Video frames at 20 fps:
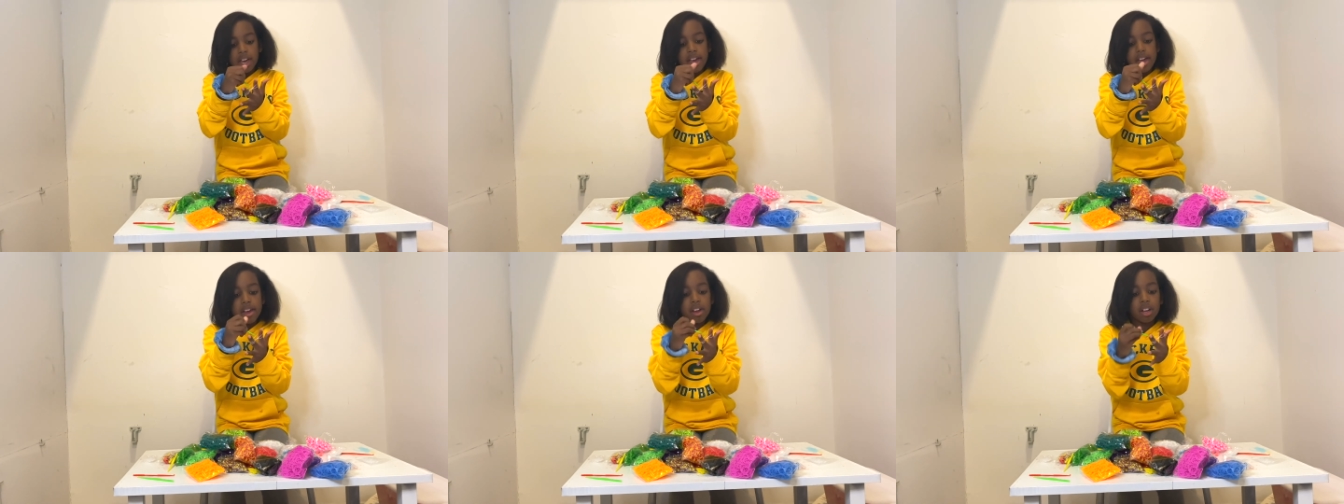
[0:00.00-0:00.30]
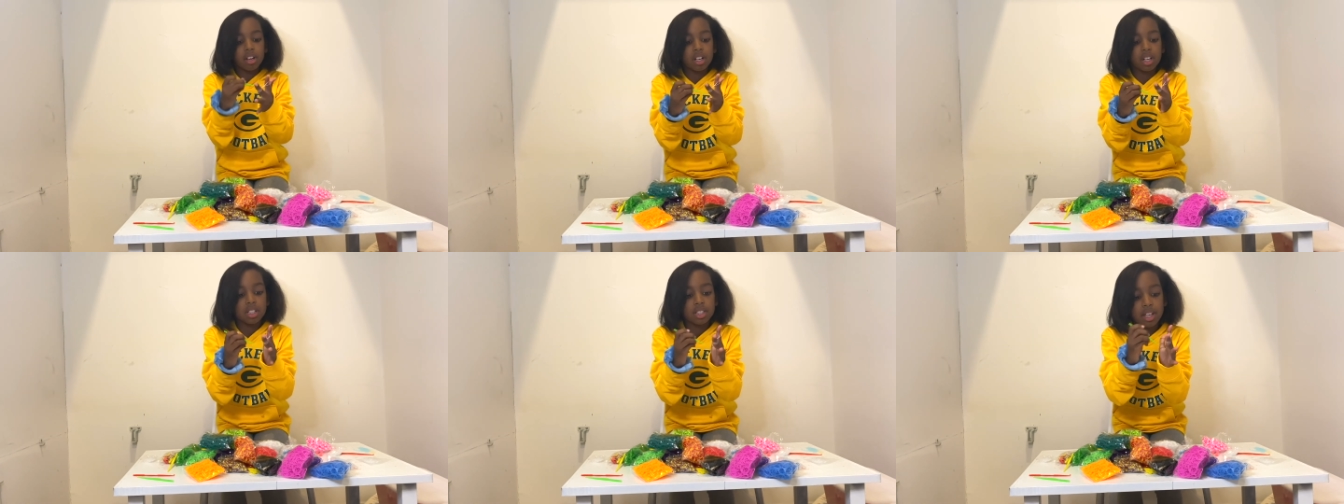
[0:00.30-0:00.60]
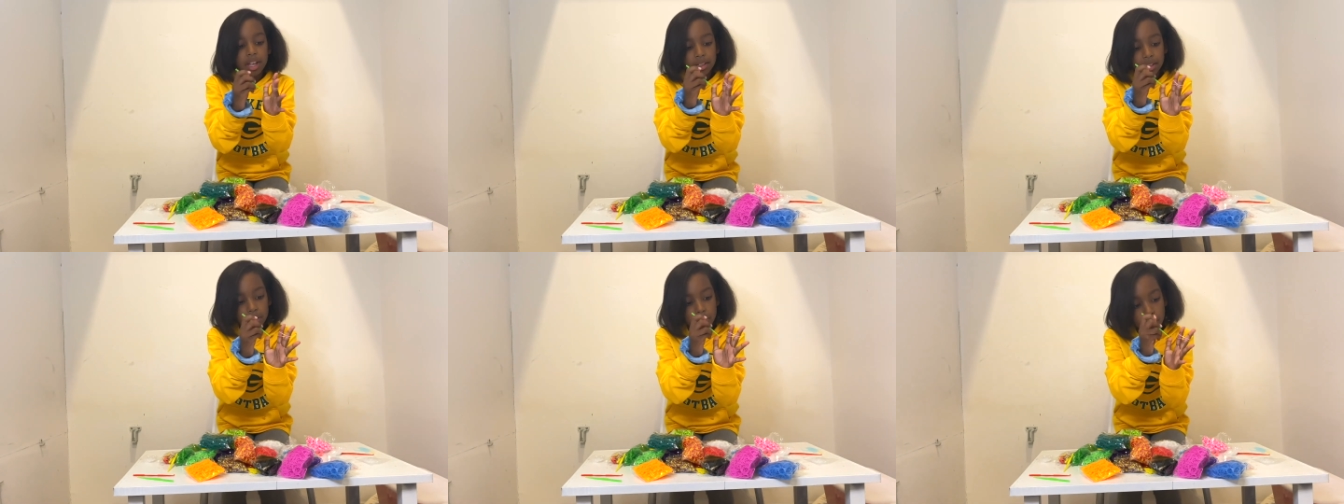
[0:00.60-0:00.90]
and you're going to
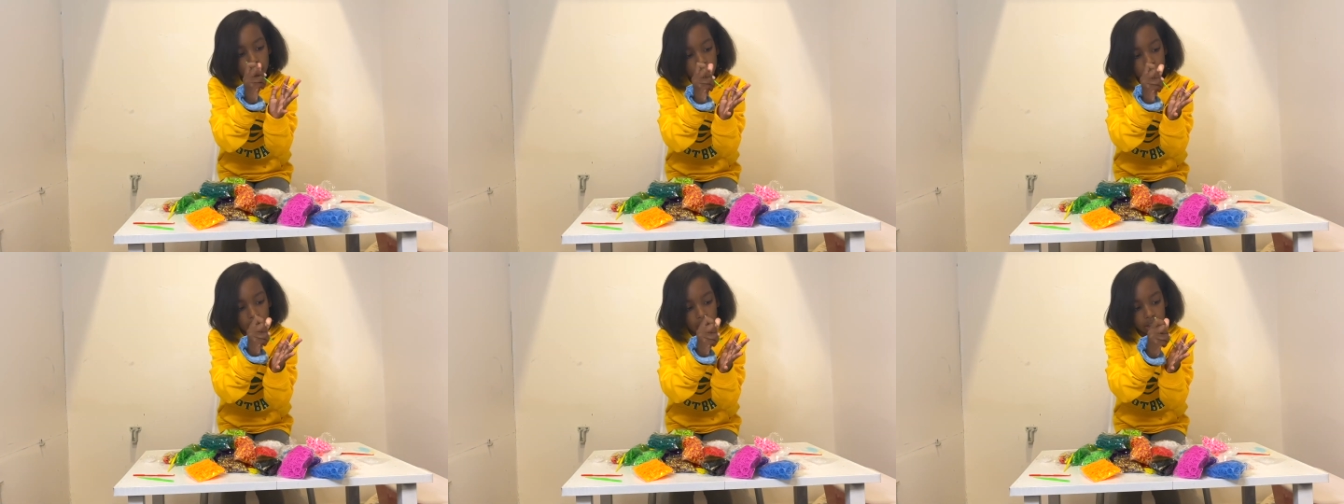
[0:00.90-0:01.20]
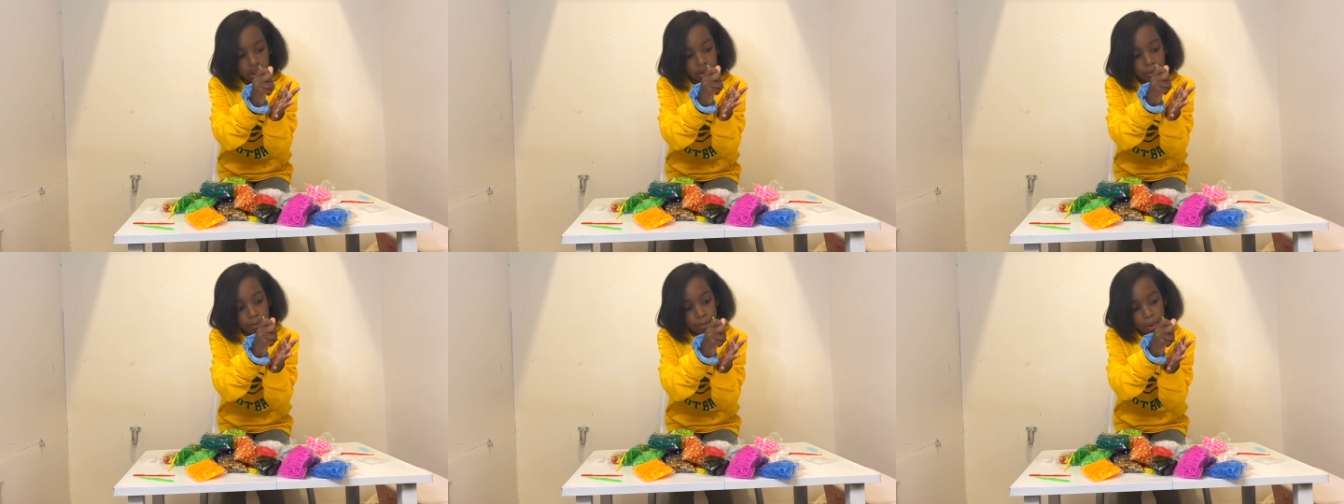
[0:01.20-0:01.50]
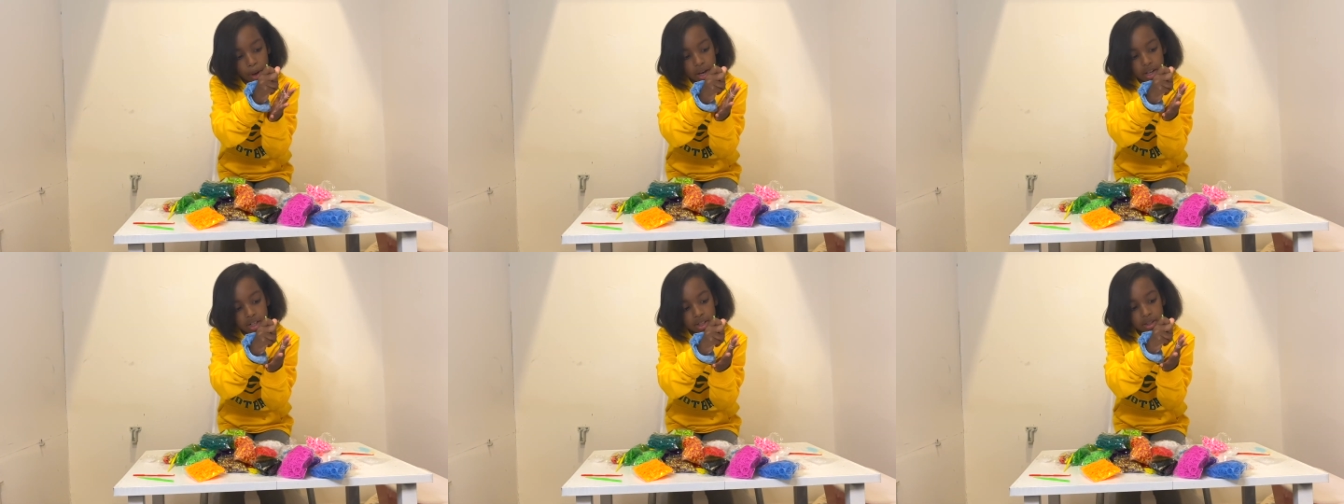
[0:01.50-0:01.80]
take the one on the
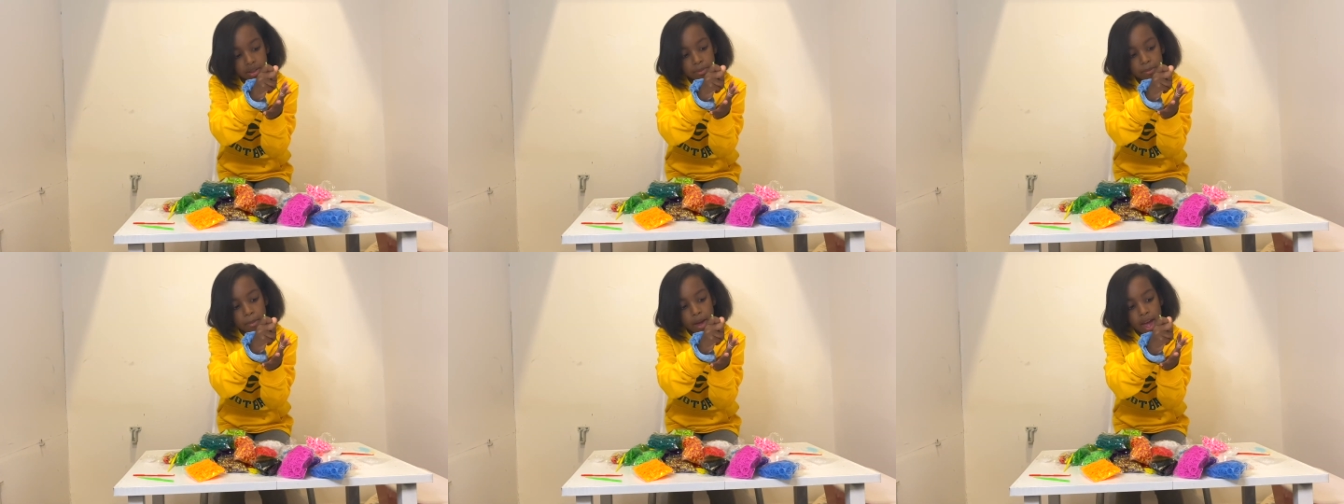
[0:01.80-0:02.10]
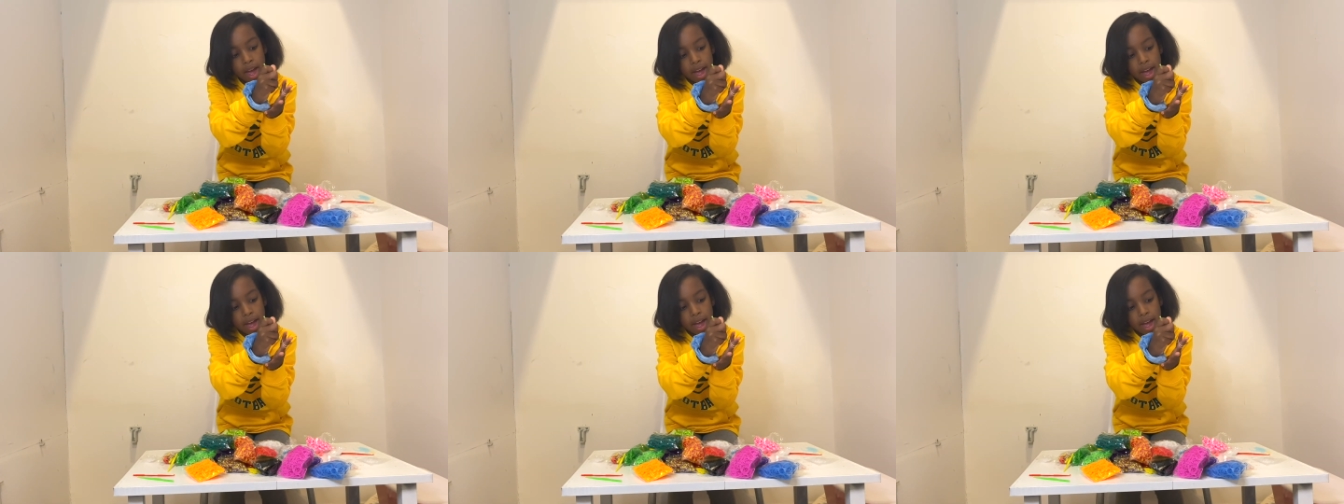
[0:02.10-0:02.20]
bottom,